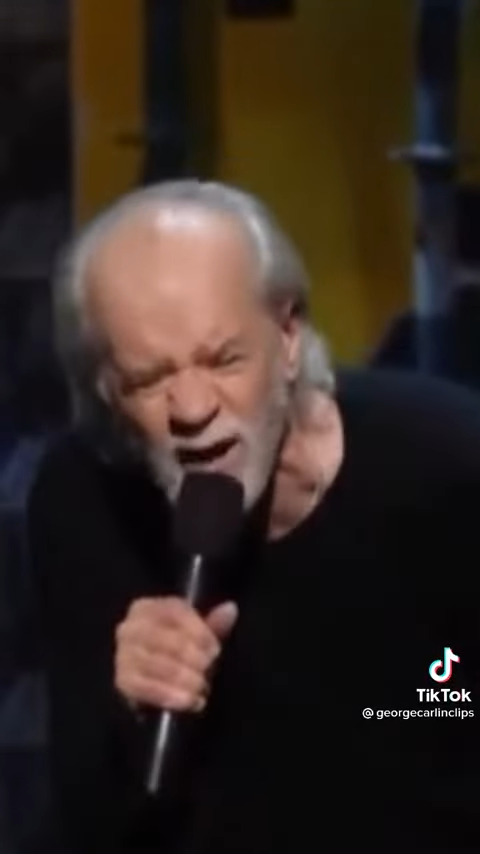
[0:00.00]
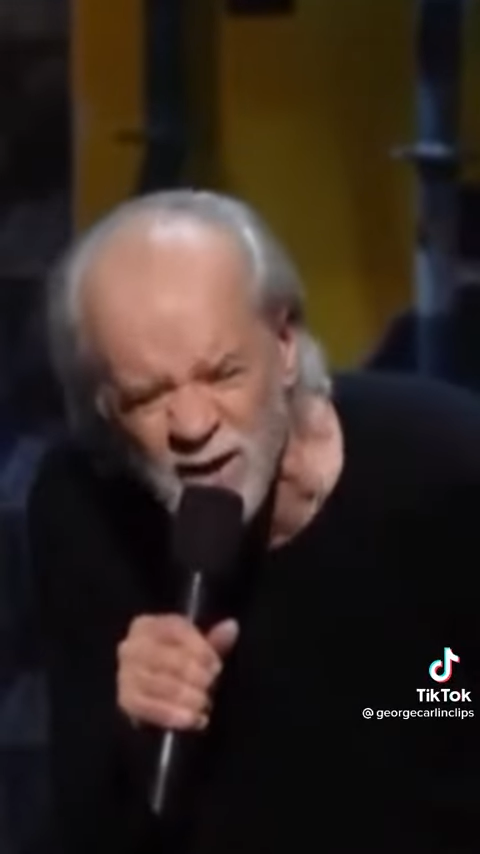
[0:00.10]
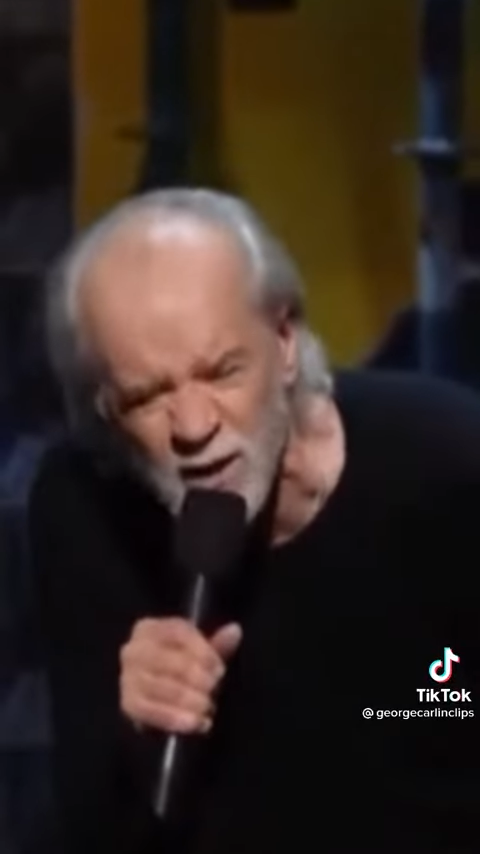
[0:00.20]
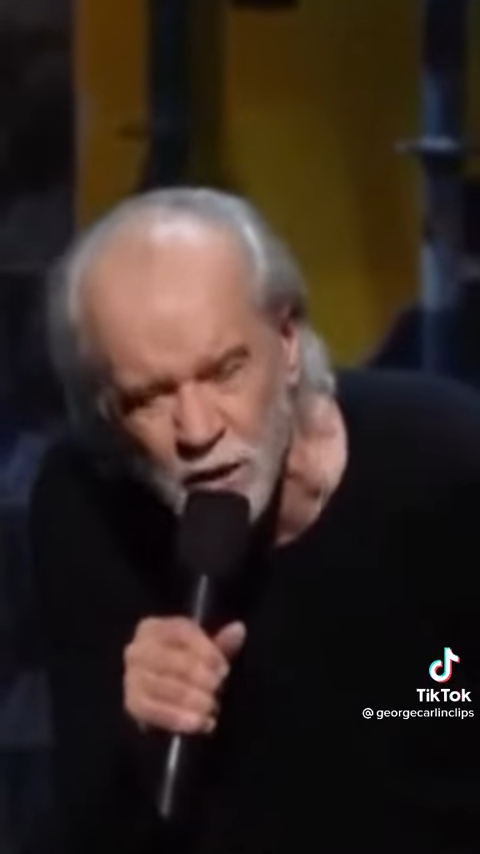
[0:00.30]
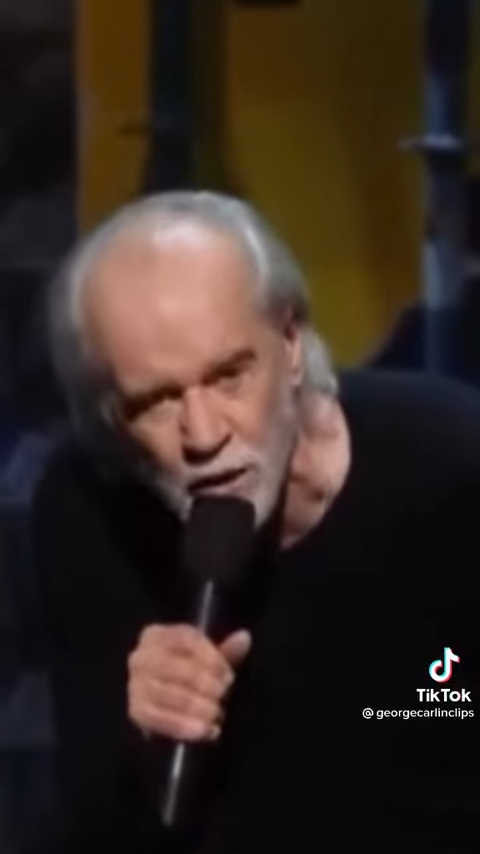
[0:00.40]

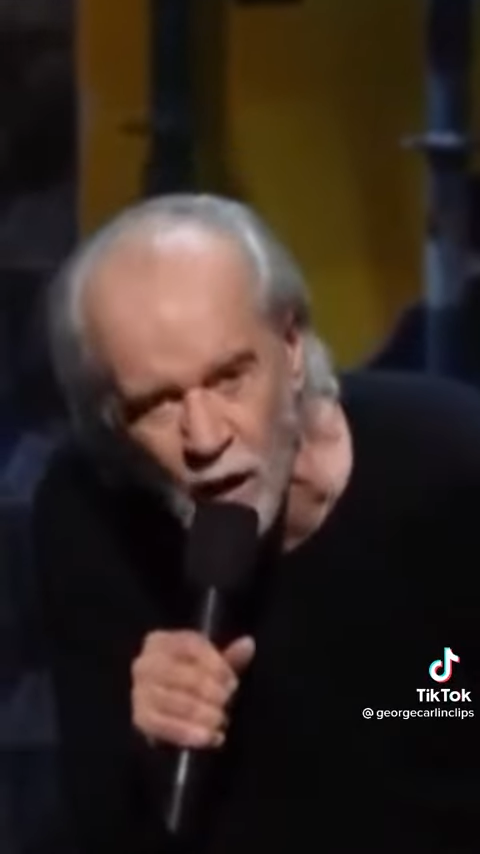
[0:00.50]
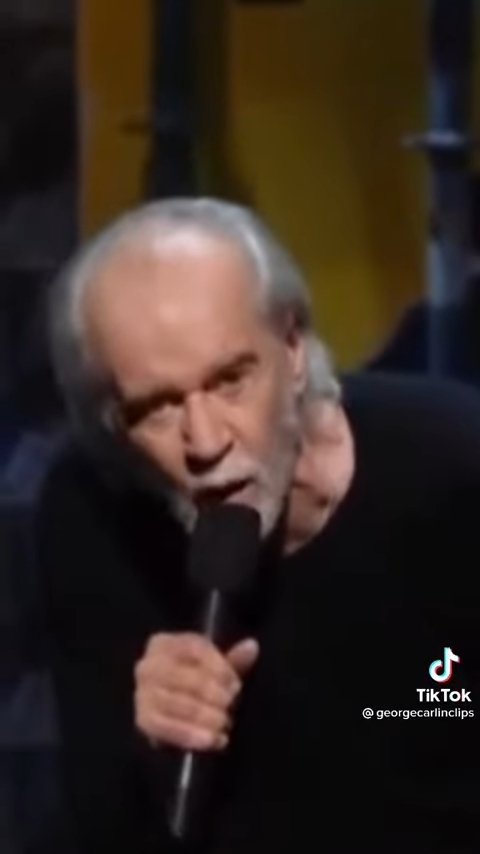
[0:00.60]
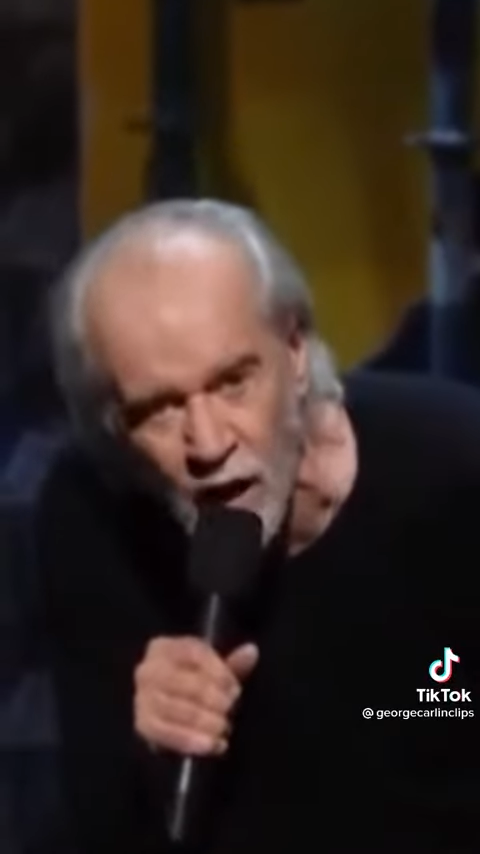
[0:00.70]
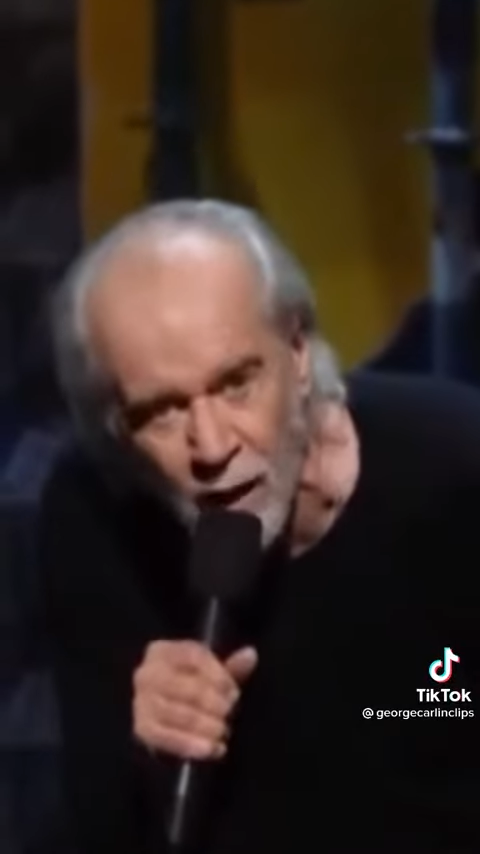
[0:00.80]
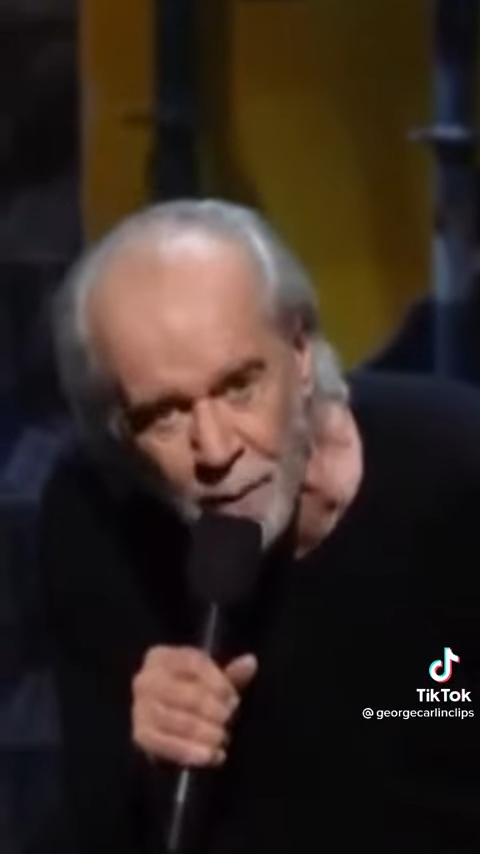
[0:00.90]
us to
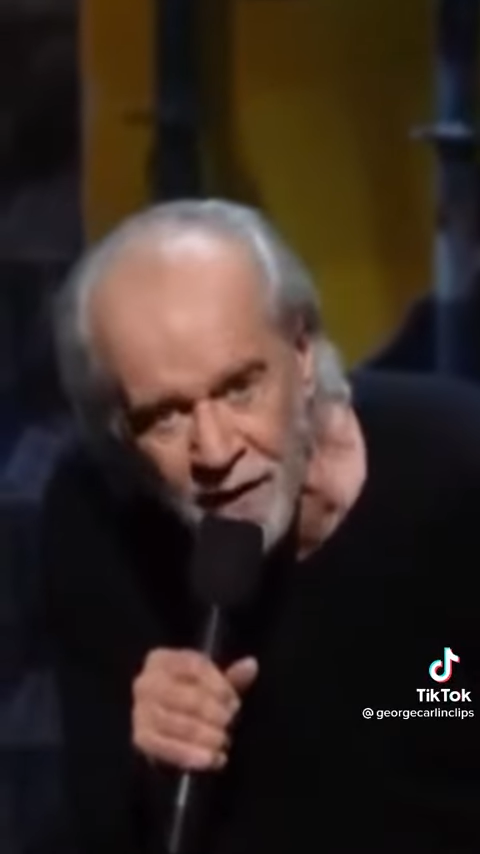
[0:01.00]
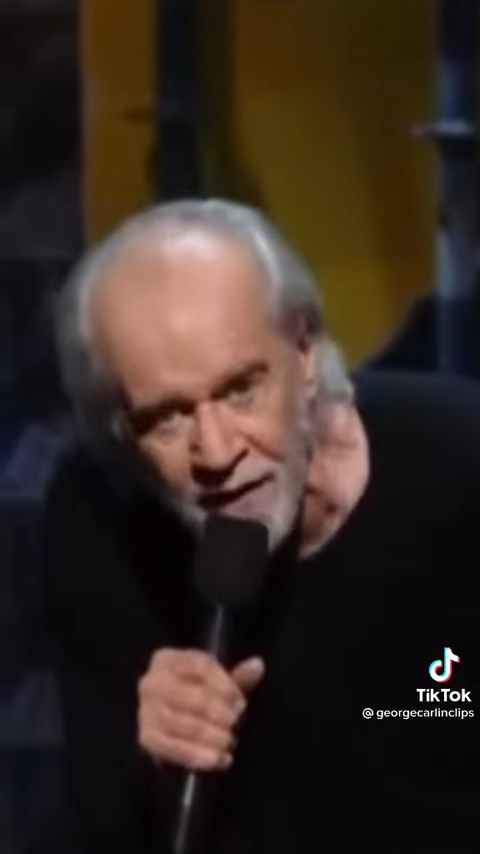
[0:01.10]
show up?